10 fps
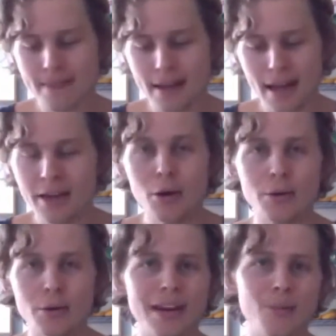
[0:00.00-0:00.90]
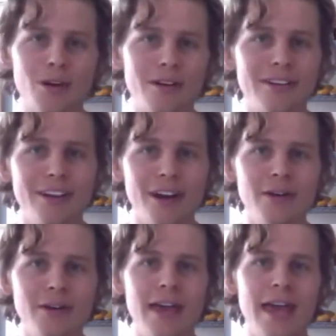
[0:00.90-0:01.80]
I don't anymore, you
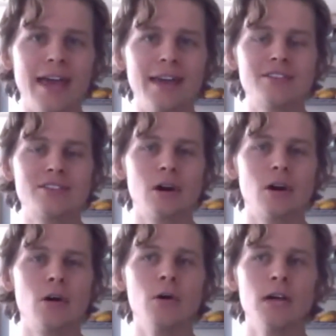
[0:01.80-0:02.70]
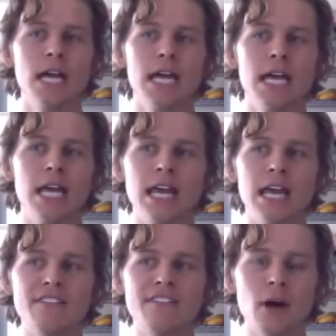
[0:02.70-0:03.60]
know? And so
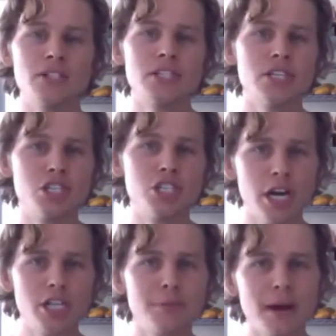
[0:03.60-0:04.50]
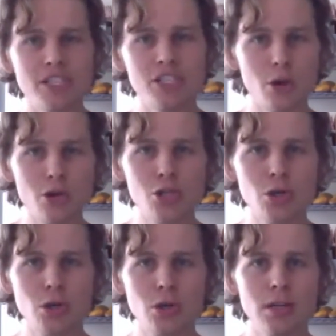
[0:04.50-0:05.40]
if I was to judge my
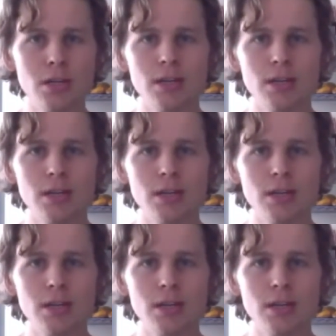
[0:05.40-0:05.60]
social